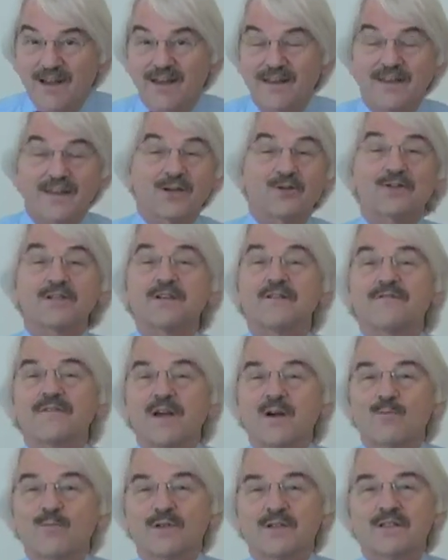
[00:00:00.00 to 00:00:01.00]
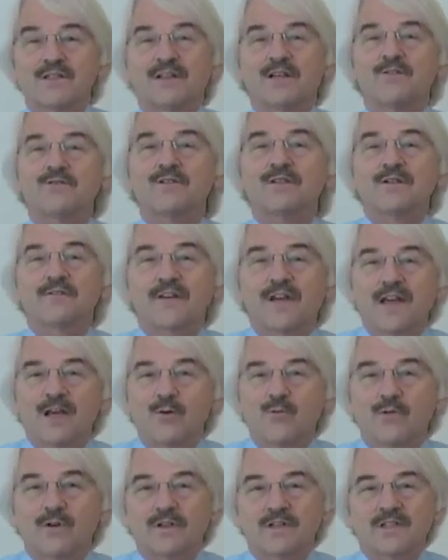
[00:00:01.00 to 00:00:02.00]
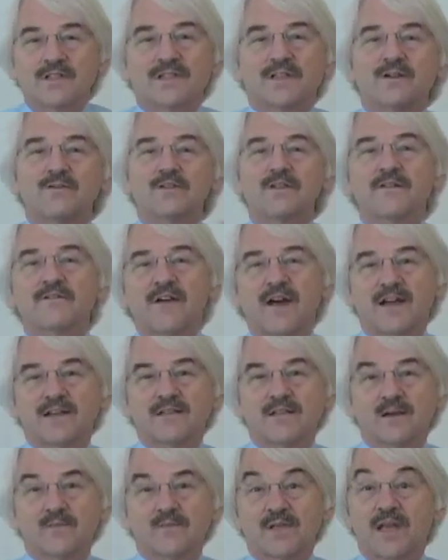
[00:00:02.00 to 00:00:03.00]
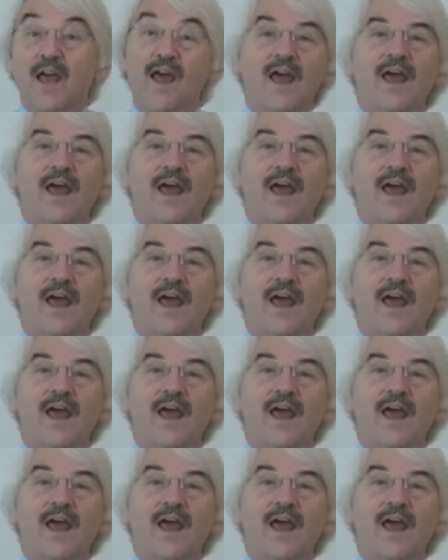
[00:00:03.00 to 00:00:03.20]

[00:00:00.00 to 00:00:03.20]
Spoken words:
the use of numbers, the use of keywords, the use of concepts,